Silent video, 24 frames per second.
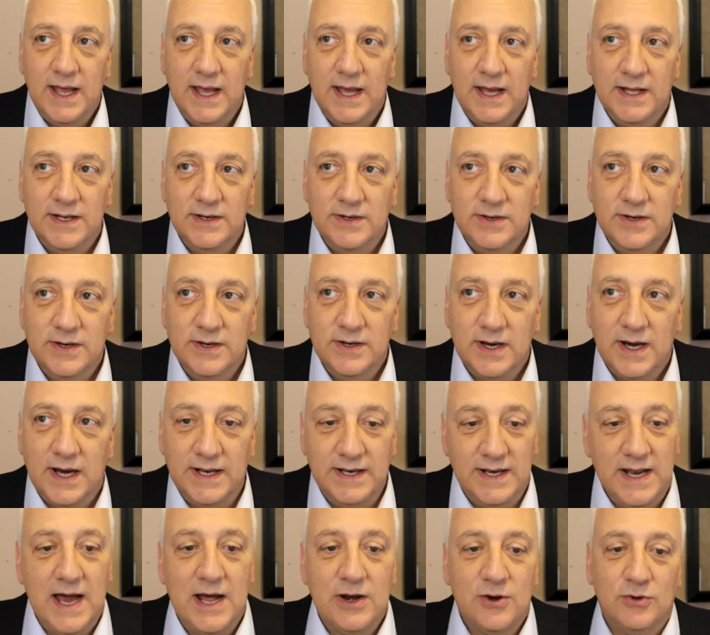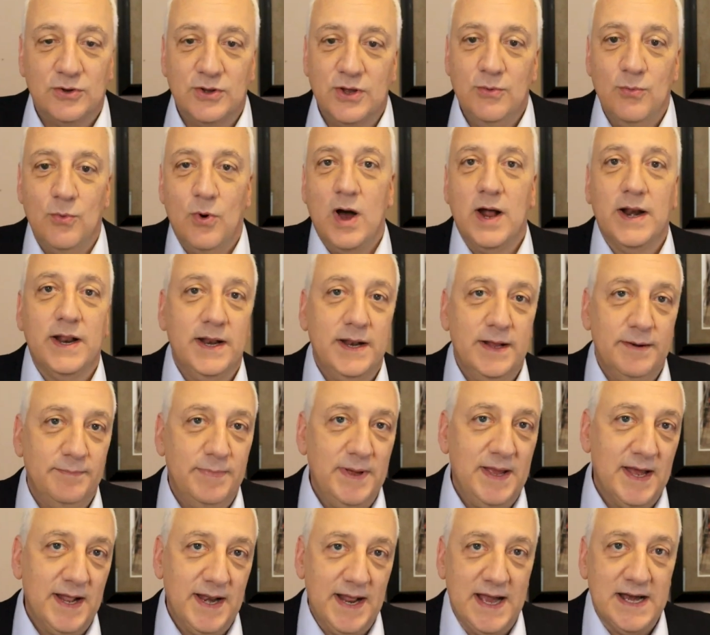And I not only wanted to
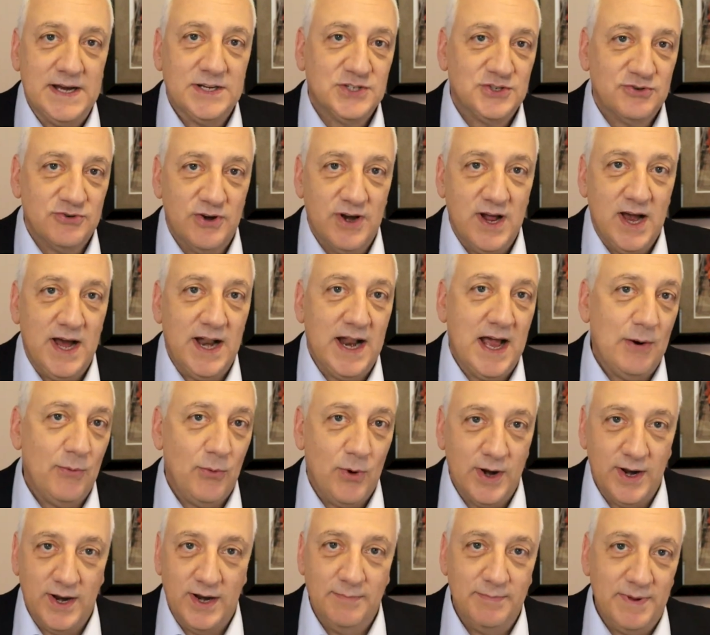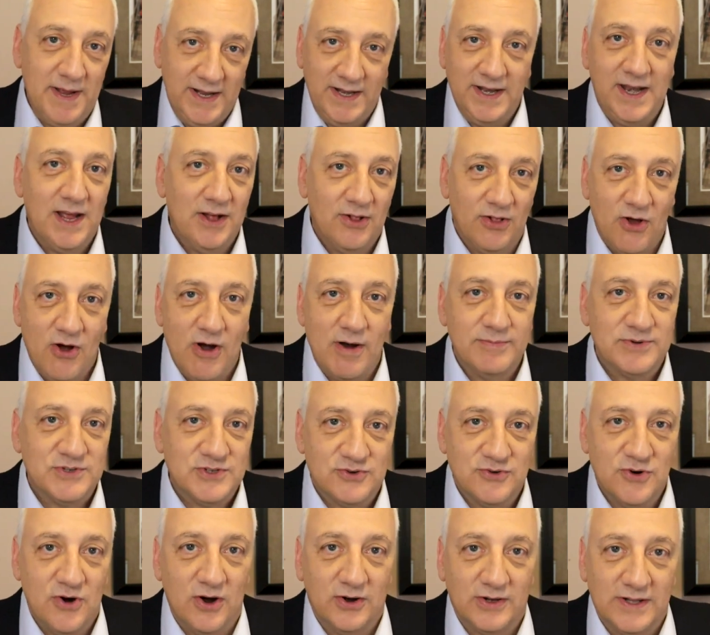be an astronaut, I wanted to be Neil
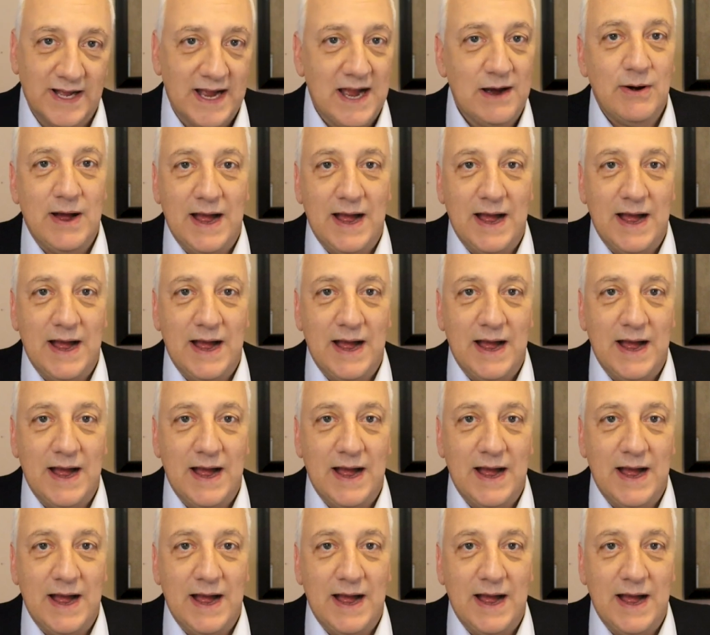Armstrong.